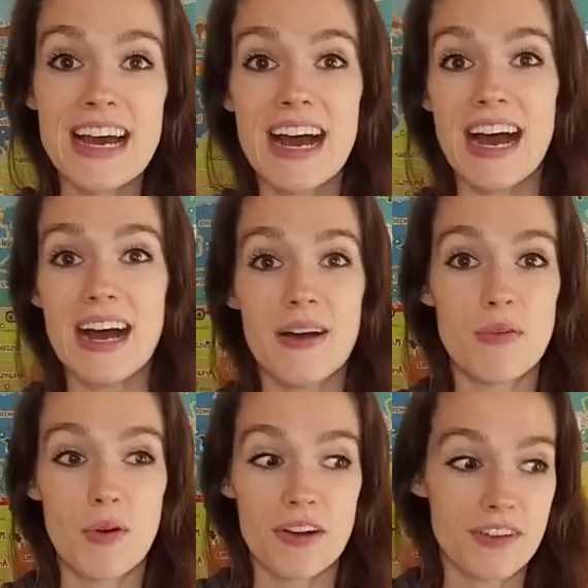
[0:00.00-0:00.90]

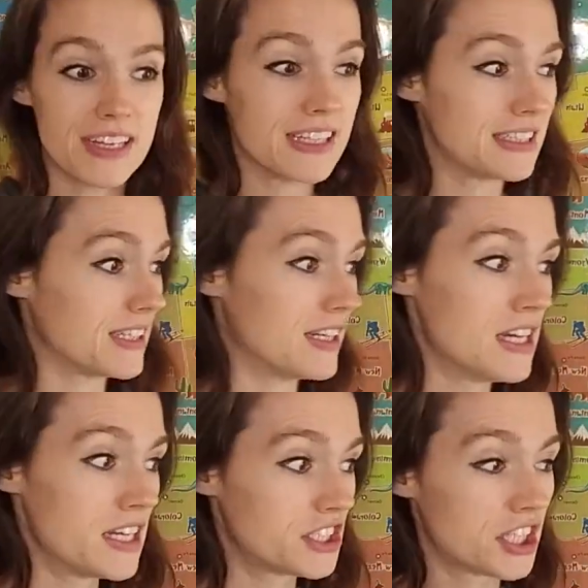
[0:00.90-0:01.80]
or if I need to
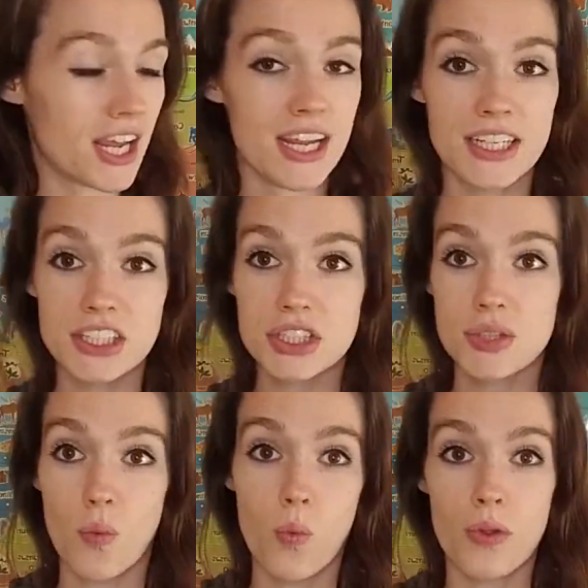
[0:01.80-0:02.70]
change
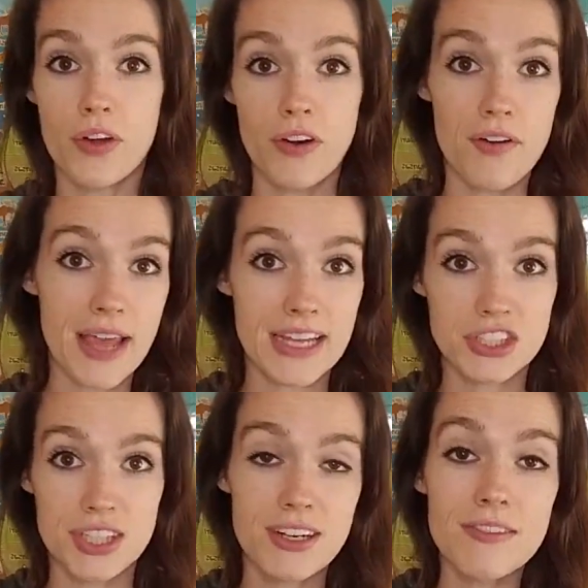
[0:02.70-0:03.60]
the
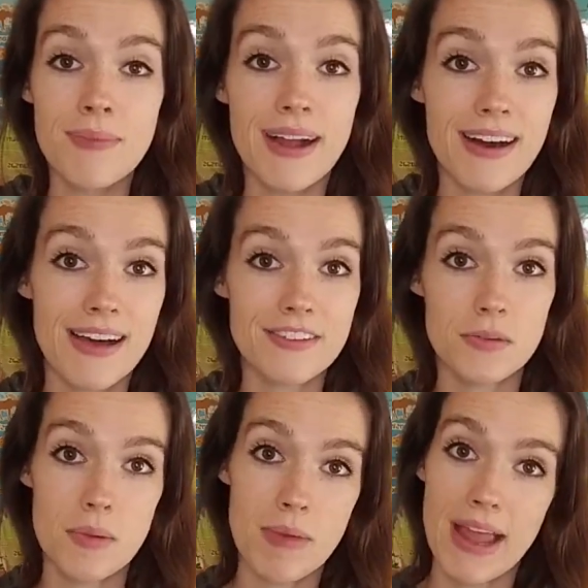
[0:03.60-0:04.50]
location of my classroom
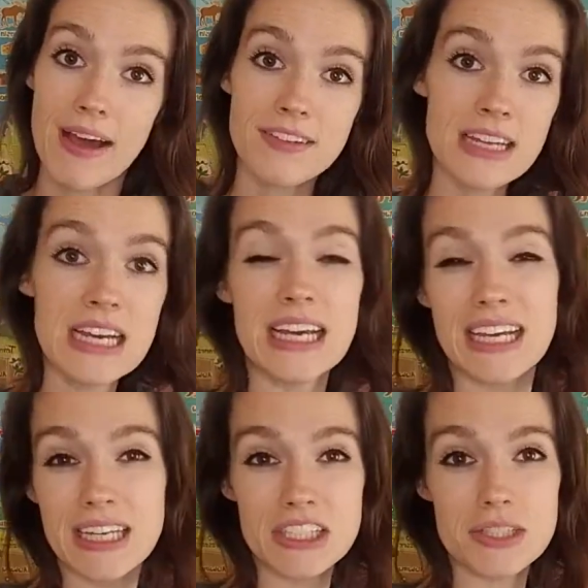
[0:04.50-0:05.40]
in my house. It
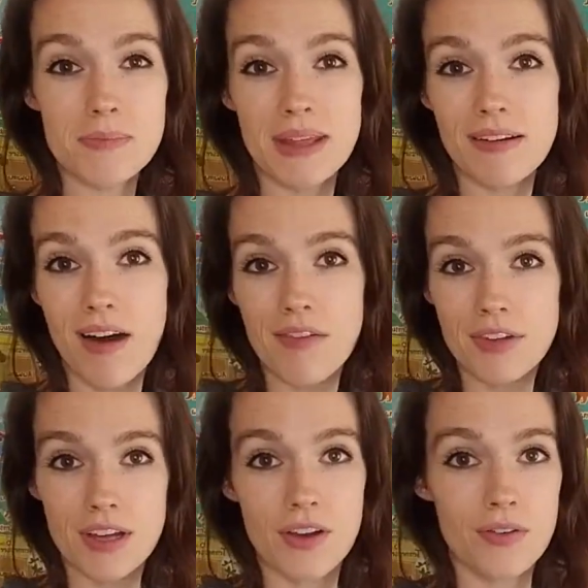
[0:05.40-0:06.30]
can just peel off
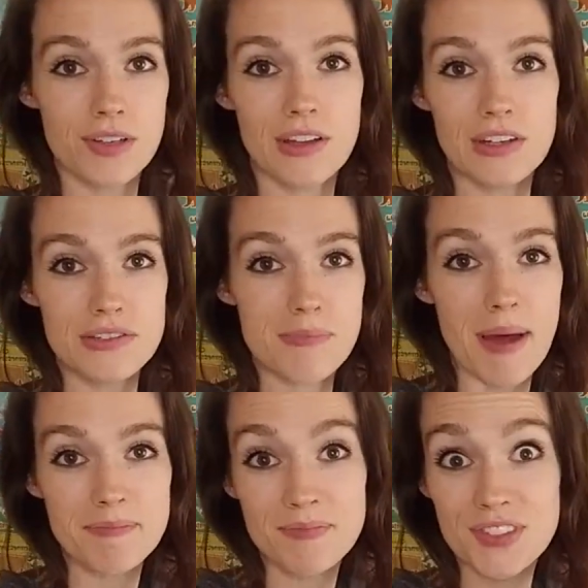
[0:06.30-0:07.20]
and go to the new spot,
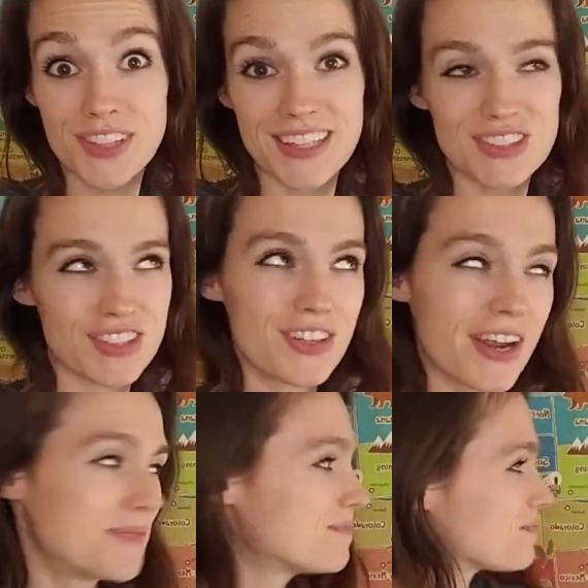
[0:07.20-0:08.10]
so that's really
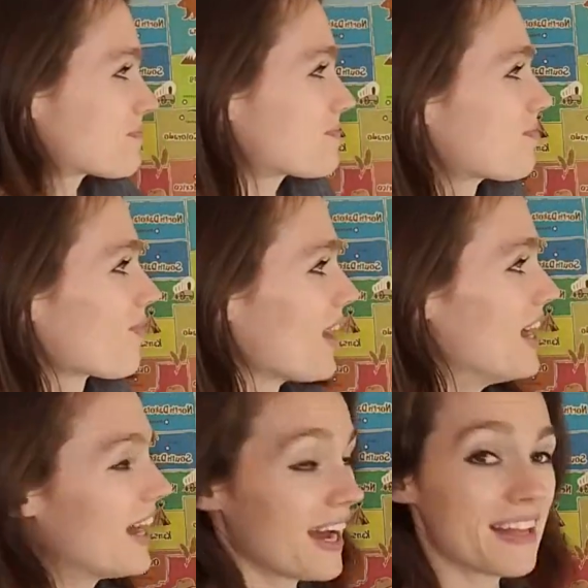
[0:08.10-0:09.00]
great.
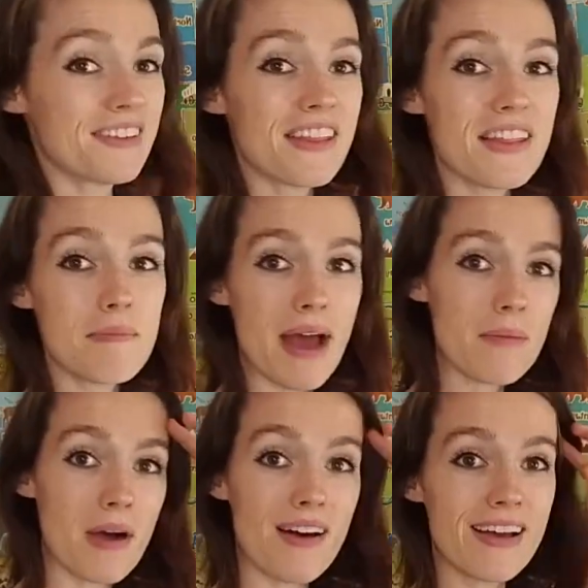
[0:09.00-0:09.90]
Other than the map,
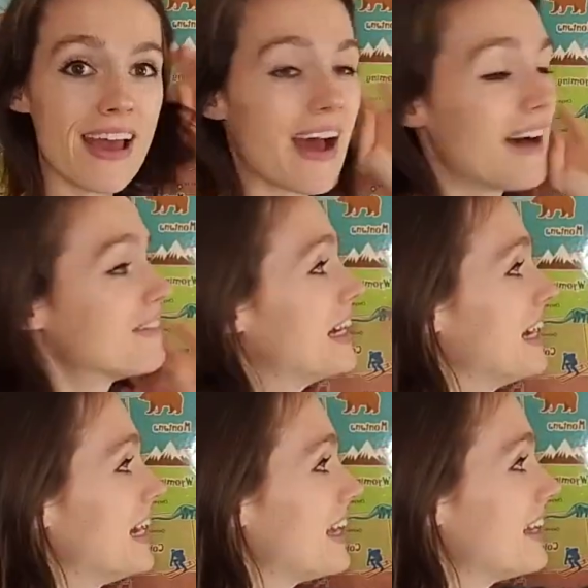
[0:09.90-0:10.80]
all I have
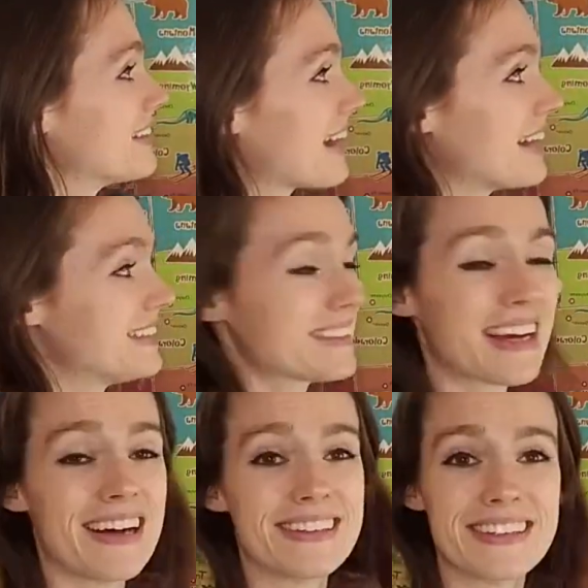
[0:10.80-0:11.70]
is I just
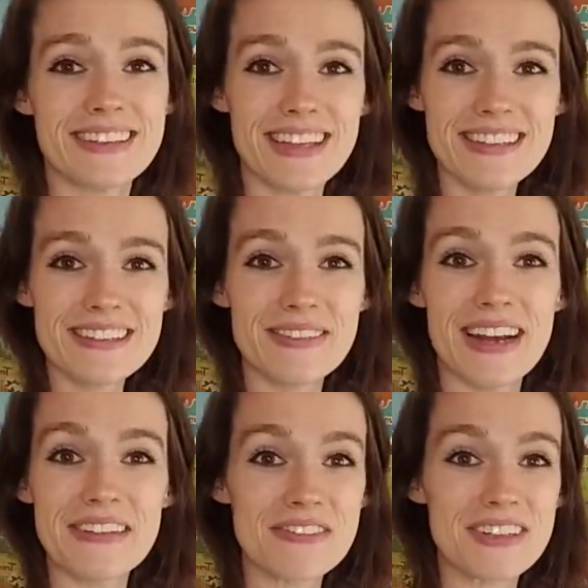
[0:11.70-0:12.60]
colored this when I
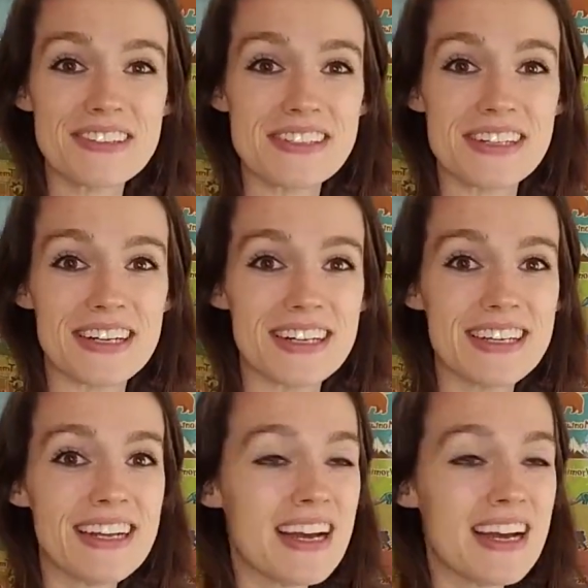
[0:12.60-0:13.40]
first started,